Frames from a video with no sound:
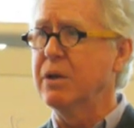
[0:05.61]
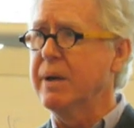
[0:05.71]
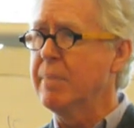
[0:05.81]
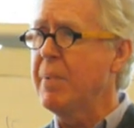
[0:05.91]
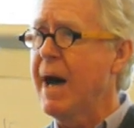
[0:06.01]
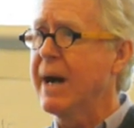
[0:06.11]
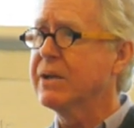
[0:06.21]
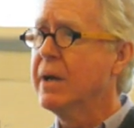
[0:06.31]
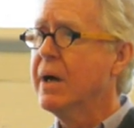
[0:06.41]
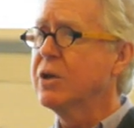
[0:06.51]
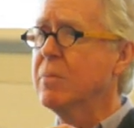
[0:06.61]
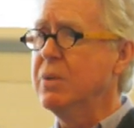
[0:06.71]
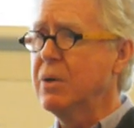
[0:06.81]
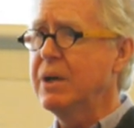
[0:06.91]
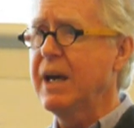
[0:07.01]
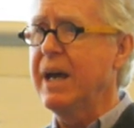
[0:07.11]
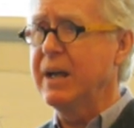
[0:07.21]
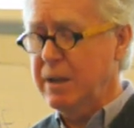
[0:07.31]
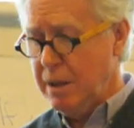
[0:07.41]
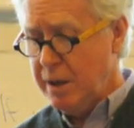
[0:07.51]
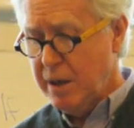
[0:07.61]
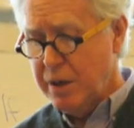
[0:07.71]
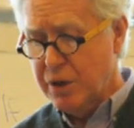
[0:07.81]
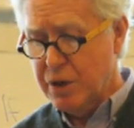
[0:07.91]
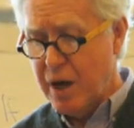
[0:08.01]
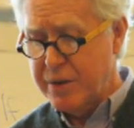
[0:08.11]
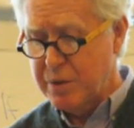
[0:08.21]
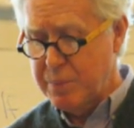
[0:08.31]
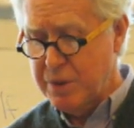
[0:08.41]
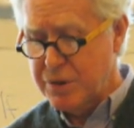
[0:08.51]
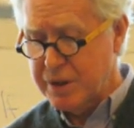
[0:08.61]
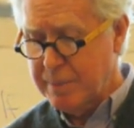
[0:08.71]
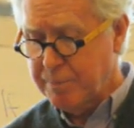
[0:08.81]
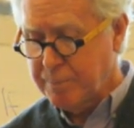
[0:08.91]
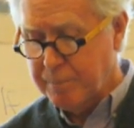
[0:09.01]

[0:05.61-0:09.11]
your impact, communicating your contribution.